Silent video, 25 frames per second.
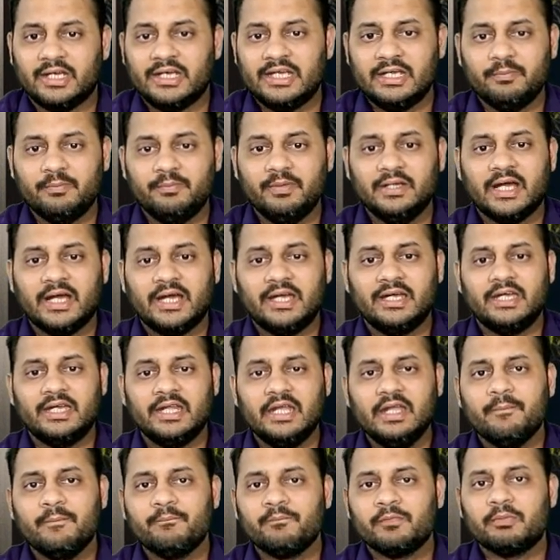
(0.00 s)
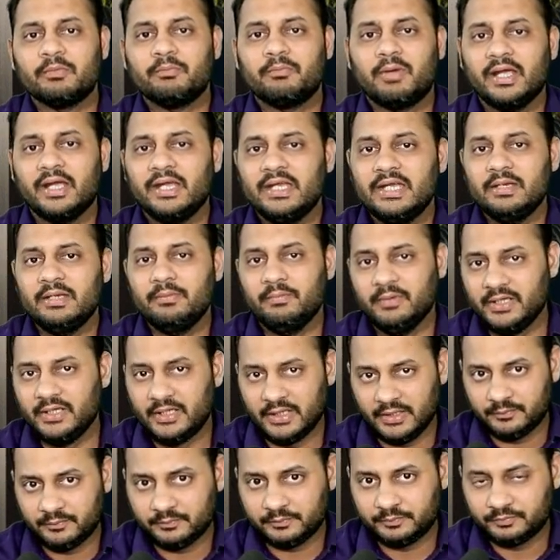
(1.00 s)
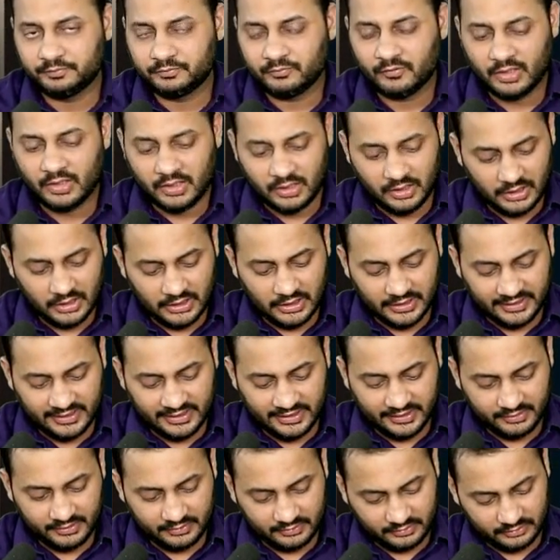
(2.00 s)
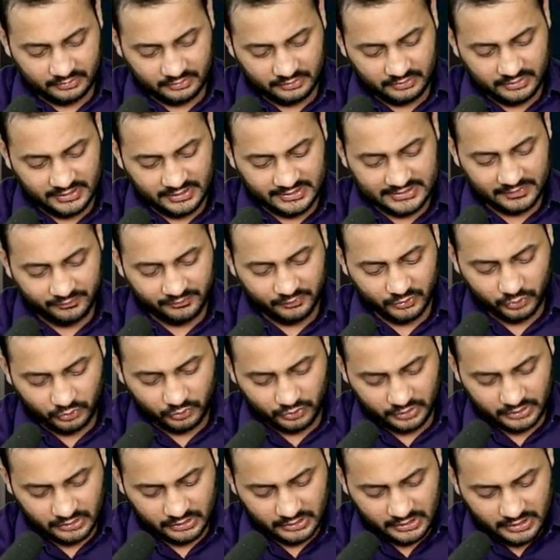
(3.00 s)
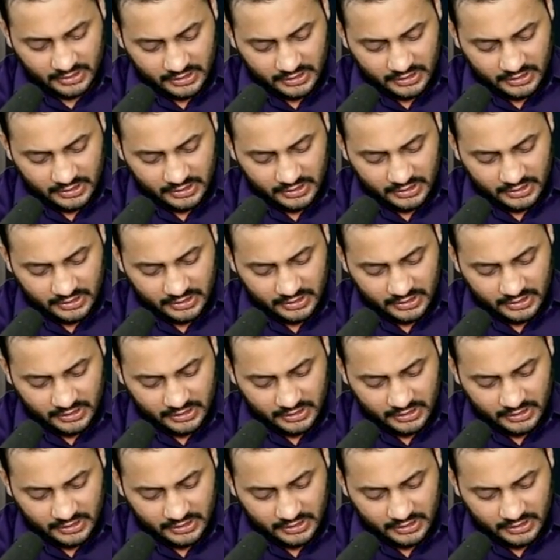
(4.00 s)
EBIT by EBT. Again, let's have a look.